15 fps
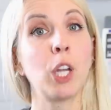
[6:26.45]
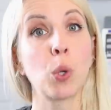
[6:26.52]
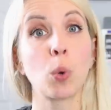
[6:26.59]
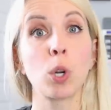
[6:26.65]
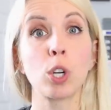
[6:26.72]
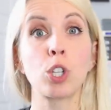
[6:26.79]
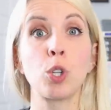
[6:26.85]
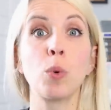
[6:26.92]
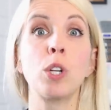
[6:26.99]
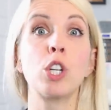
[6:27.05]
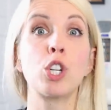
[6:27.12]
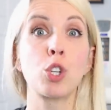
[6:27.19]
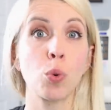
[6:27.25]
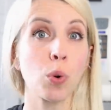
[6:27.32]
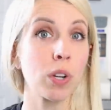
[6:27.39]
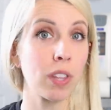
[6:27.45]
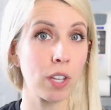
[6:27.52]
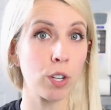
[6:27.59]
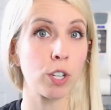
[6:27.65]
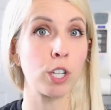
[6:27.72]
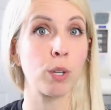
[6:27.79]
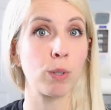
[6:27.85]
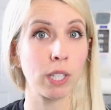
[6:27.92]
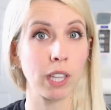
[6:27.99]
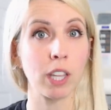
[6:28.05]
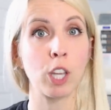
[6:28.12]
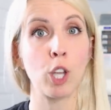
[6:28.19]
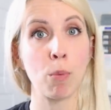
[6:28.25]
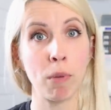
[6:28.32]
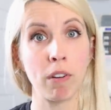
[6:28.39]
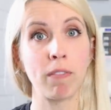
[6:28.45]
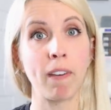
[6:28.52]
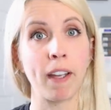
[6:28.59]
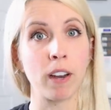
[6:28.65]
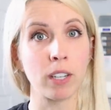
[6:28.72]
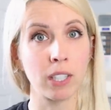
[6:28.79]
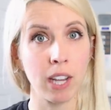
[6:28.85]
in order to ensure that you're using the humidifier